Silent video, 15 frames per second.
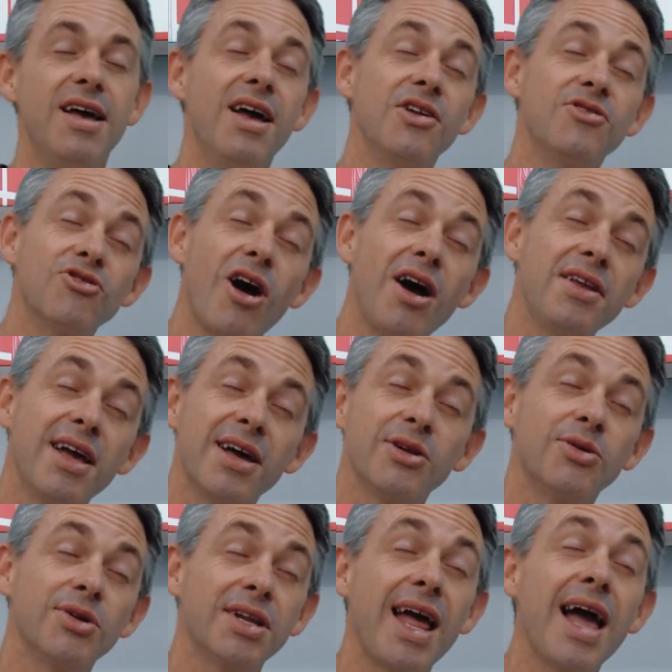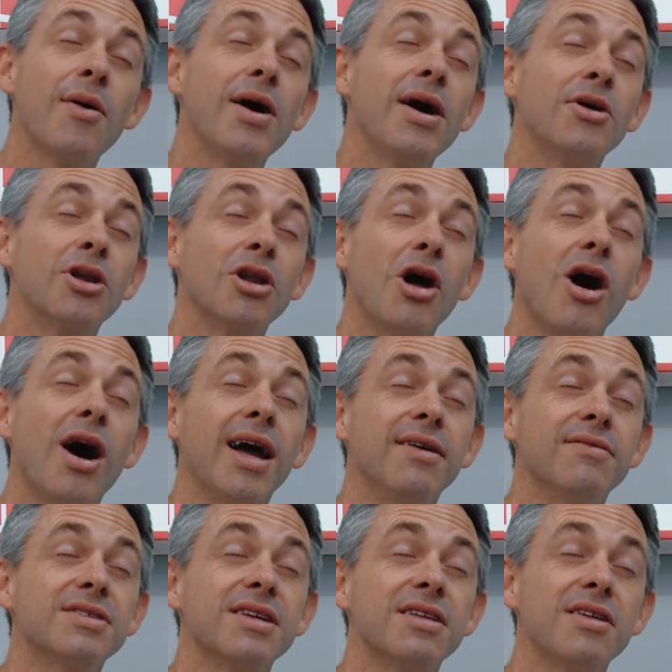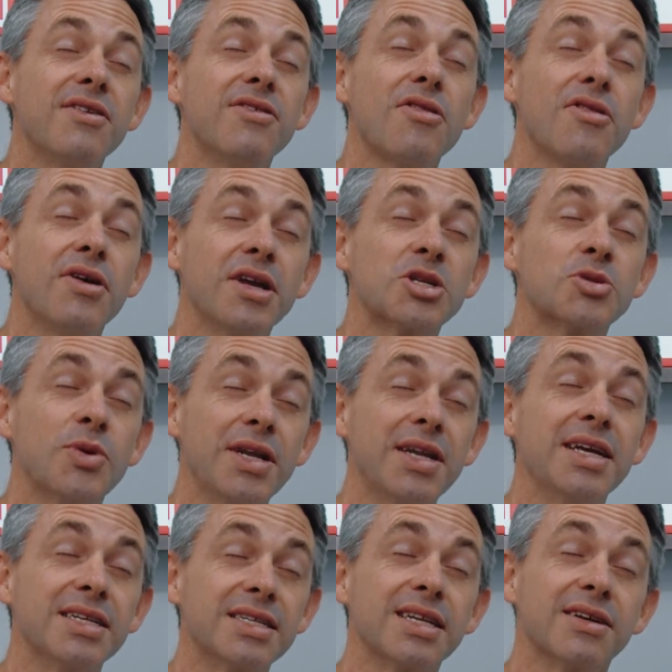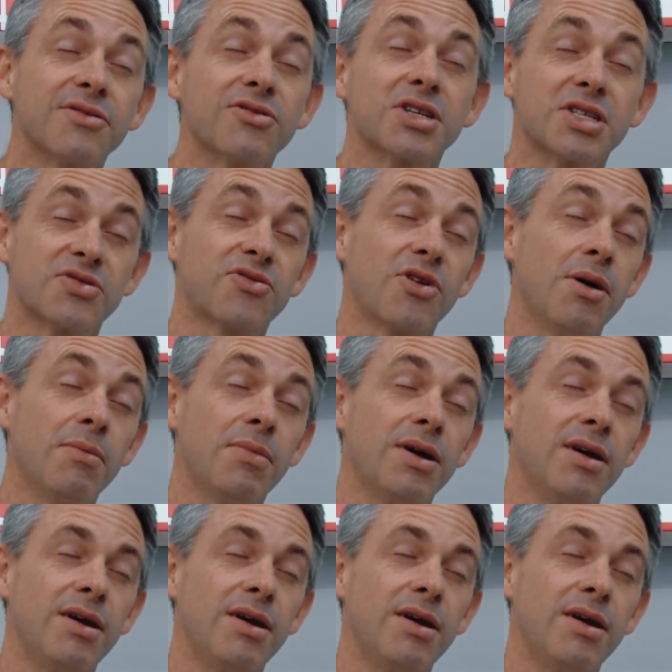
And right now, Lord, in our own lives, there are things we need deliverance from.